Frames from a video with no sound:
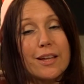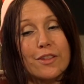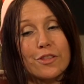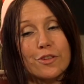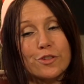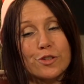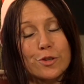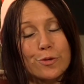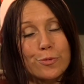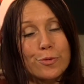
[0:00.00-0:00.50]

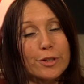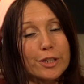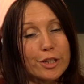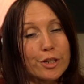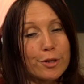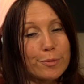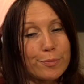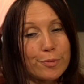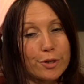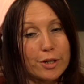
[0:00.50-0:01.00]
There's a really
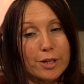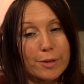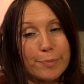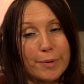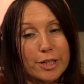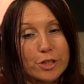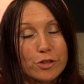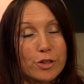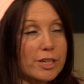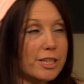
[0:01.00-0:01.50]
good book
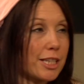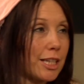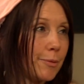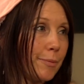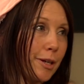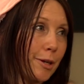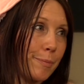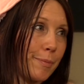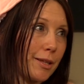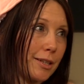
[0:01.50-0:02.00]
by Tracy
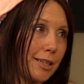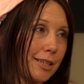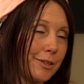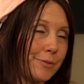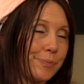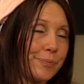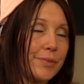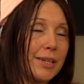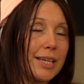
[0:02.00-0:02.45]
McMillan.